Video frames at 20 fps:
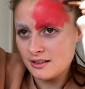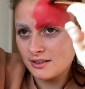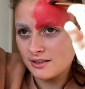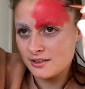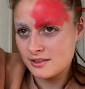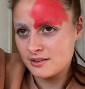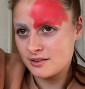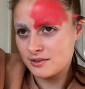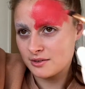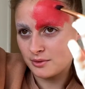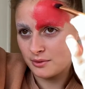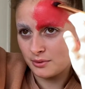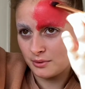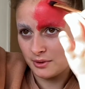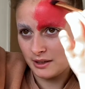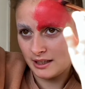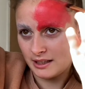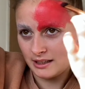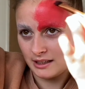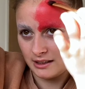So
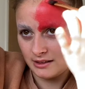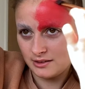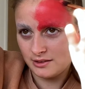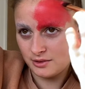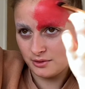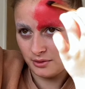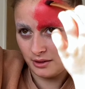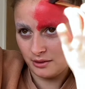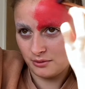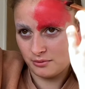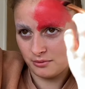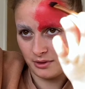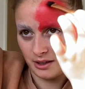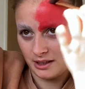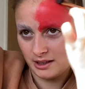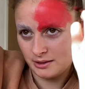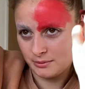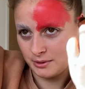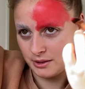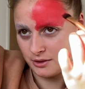it needs to go like right
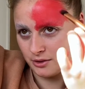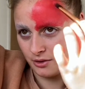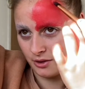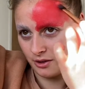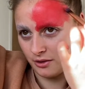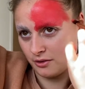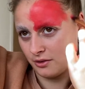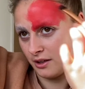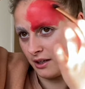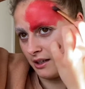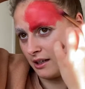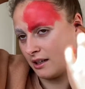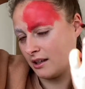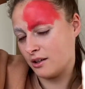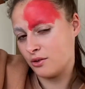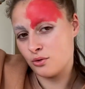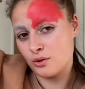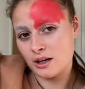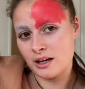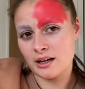up into your hairline, and then you
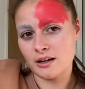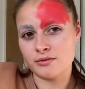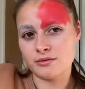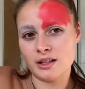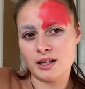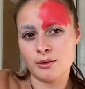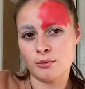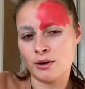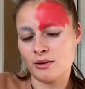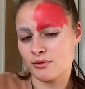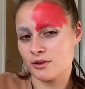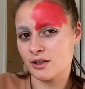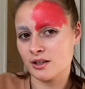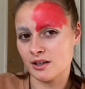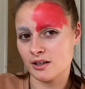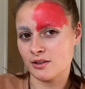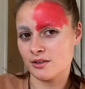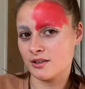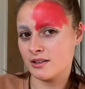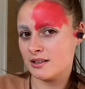have like whatever
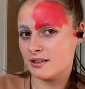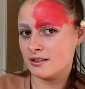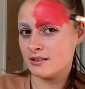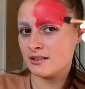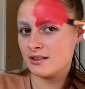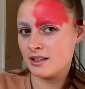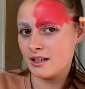color it is